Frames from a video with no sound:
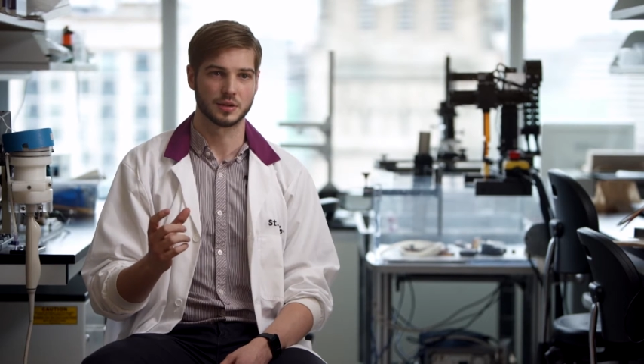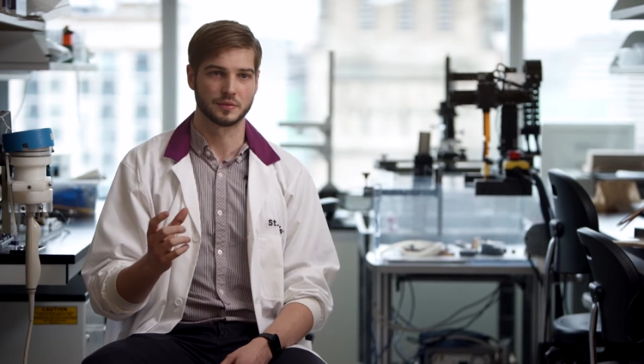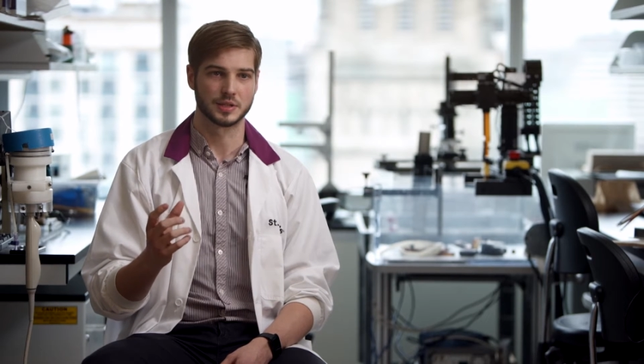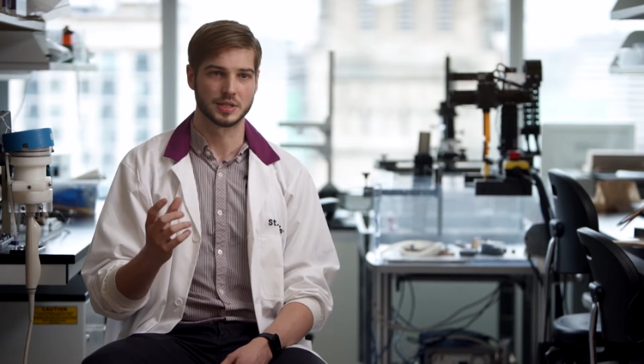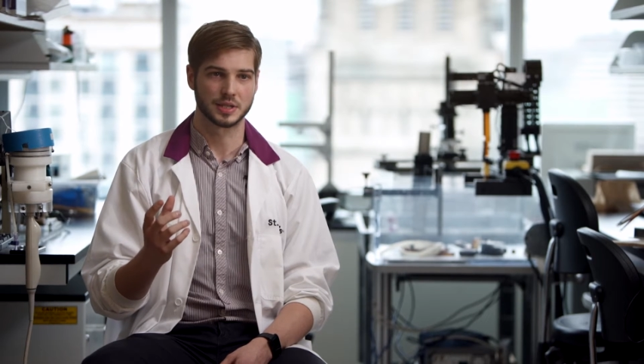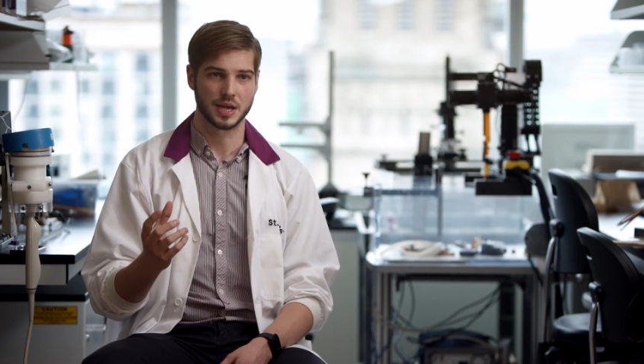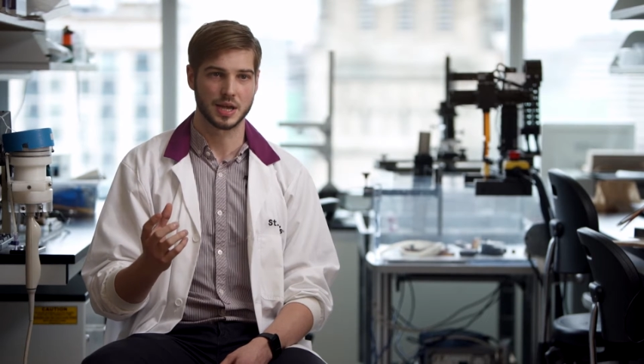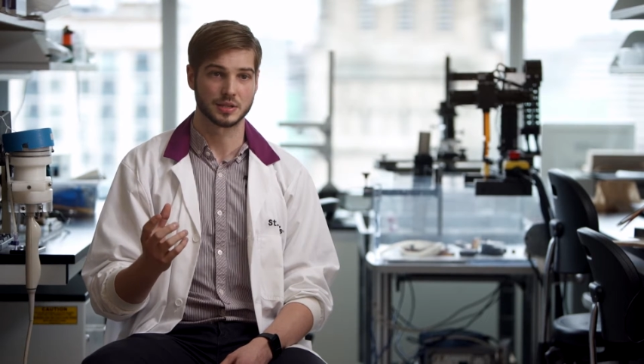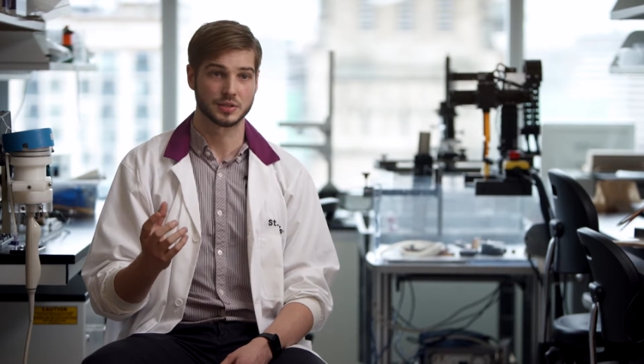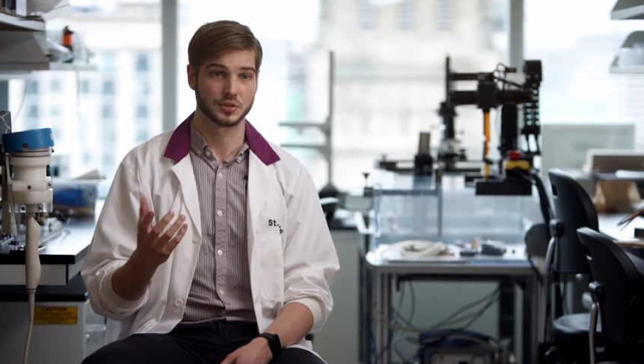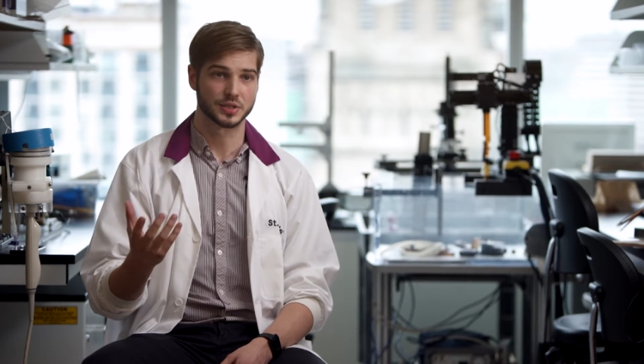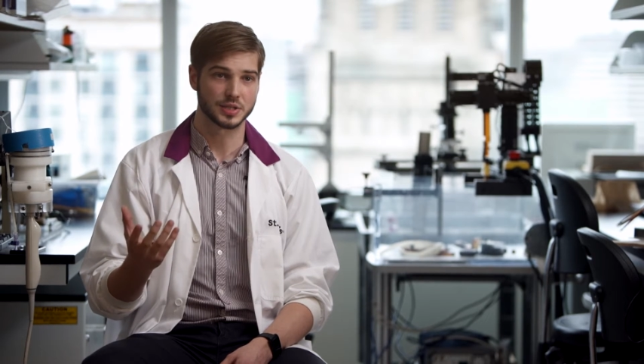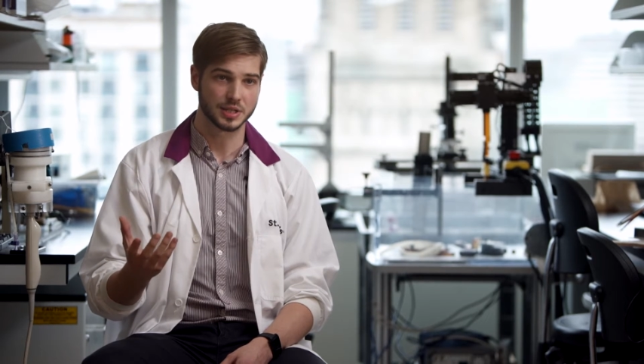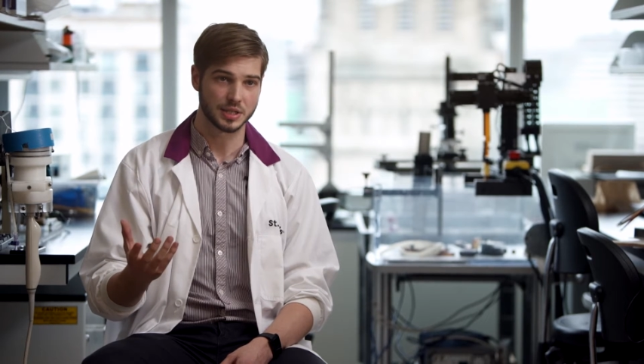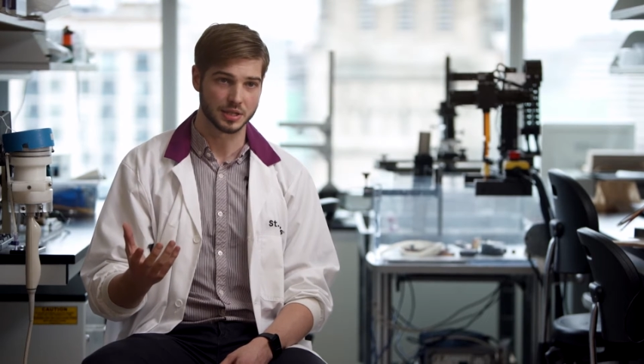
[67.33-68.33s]
of these cancer
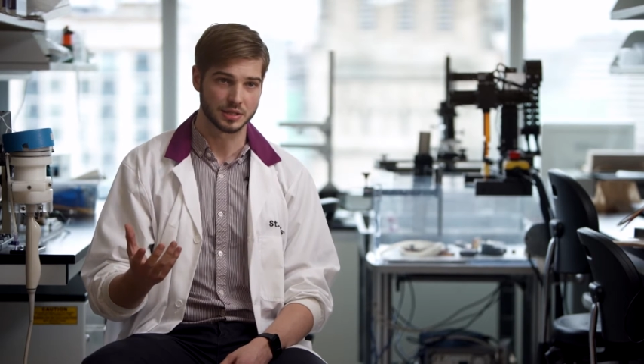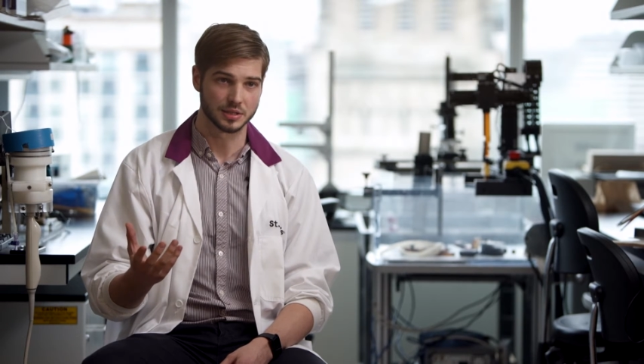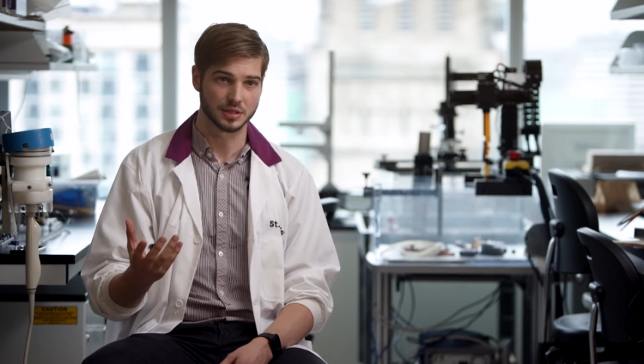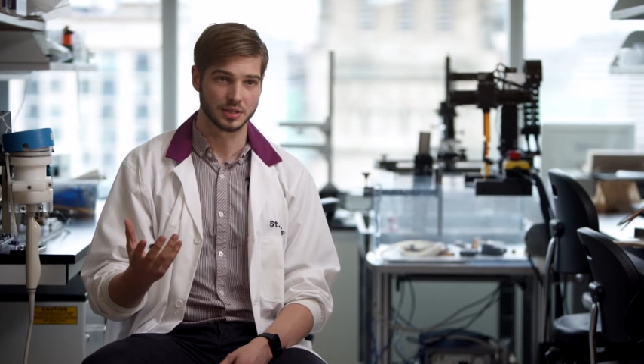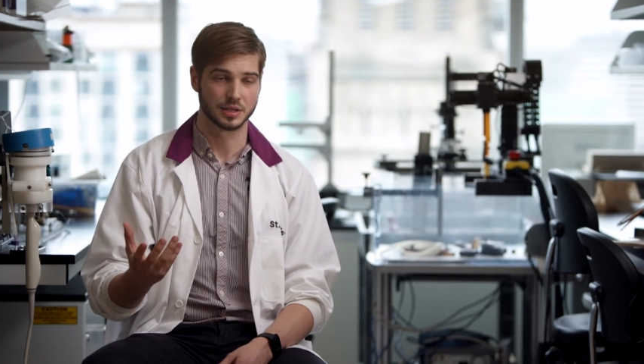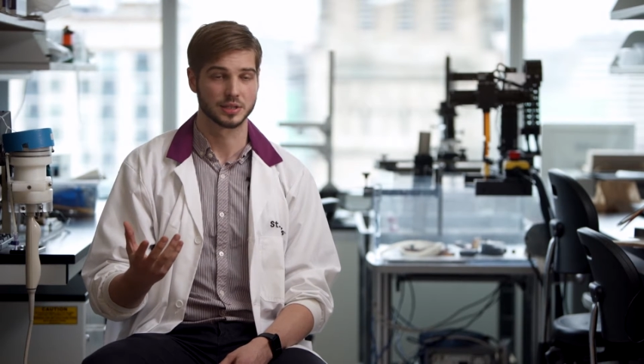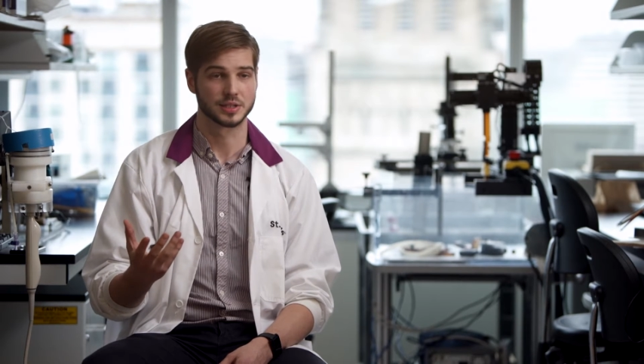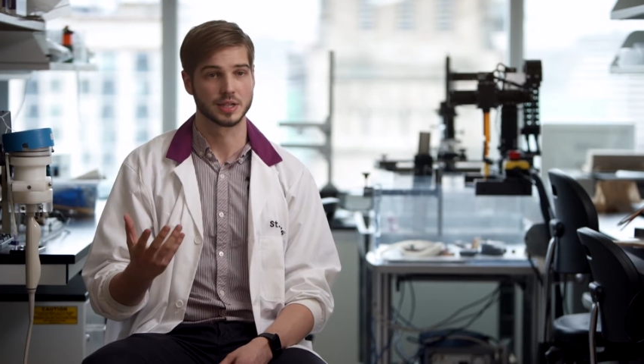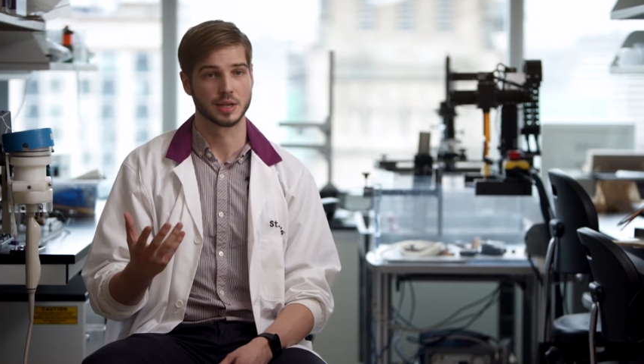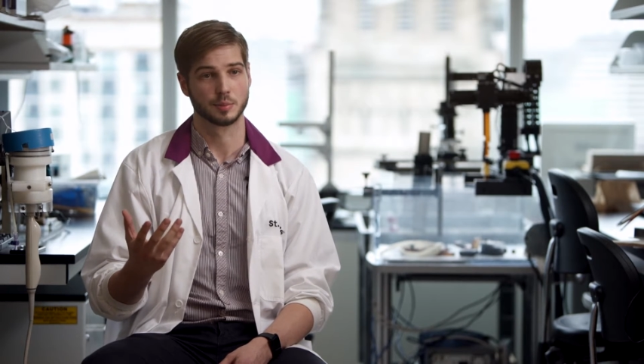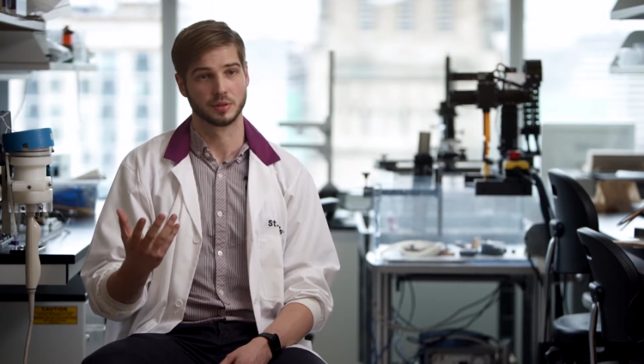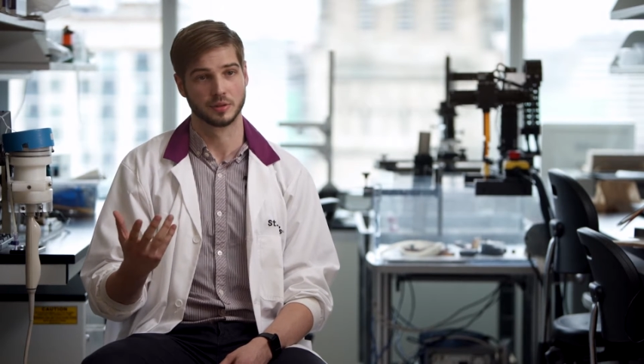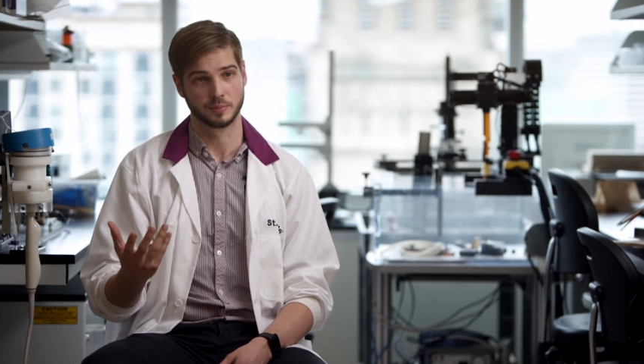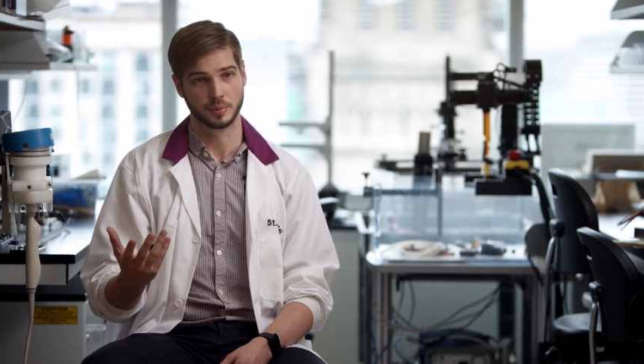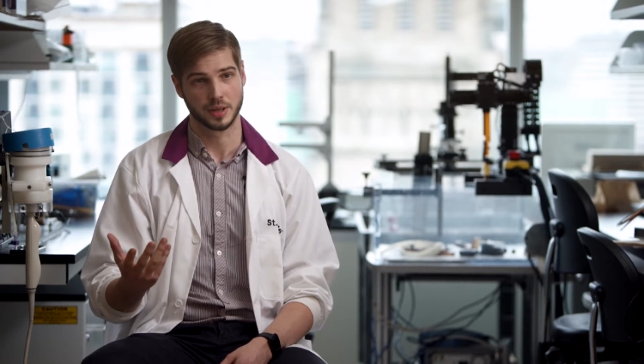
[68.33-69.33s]
seeds in a
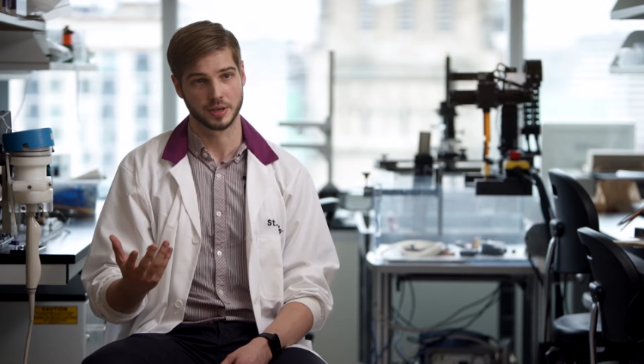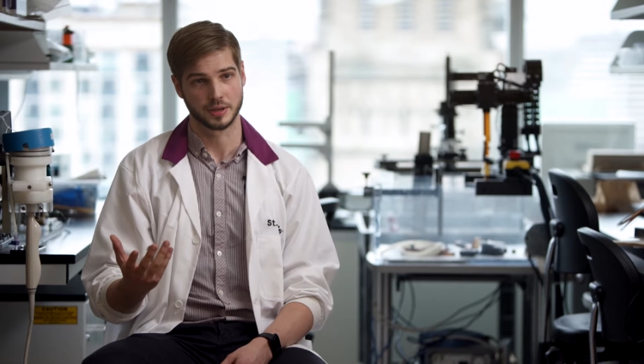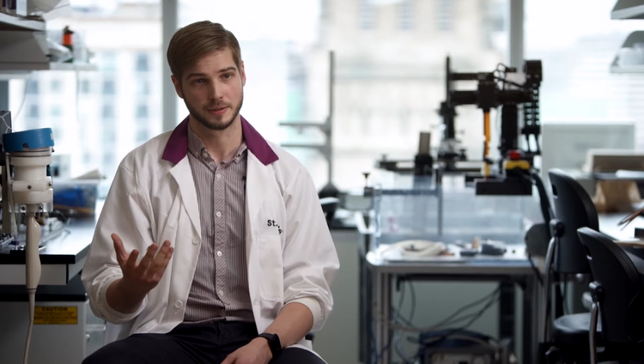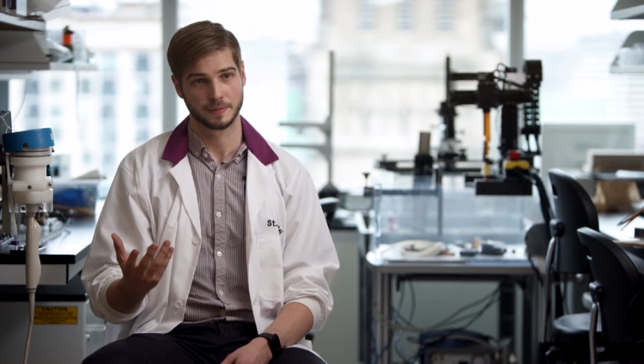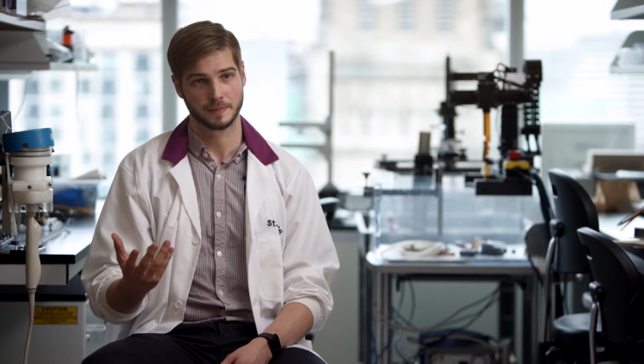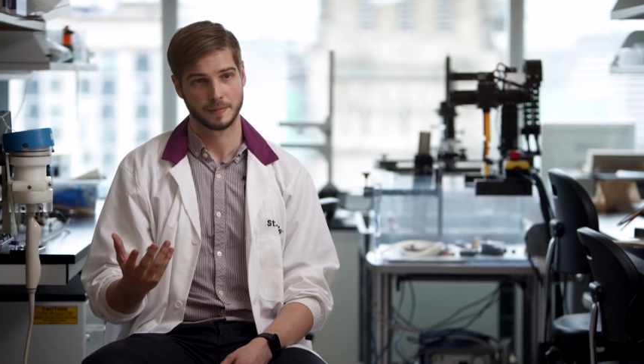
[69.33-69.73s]
sample of blood.